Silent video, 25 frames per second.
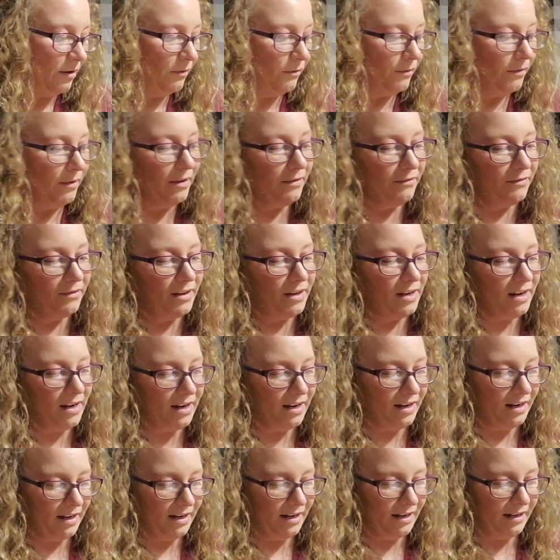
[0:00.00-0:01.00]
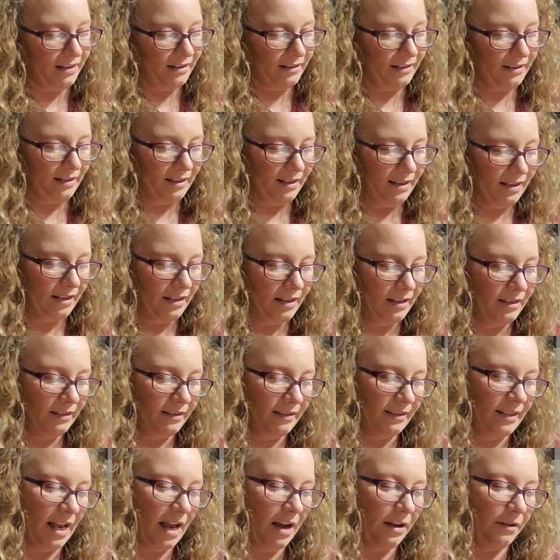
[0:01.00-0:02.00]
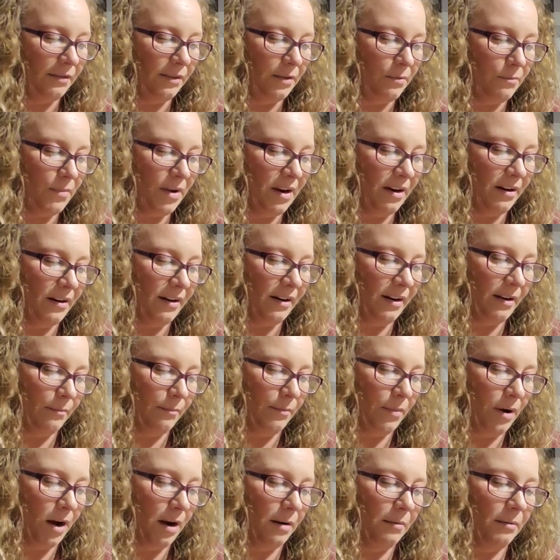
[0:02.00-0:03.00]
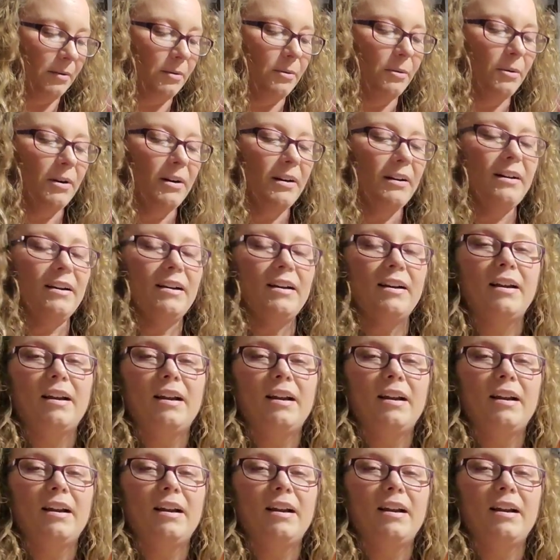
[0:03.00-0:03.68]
We've got South American popcorn.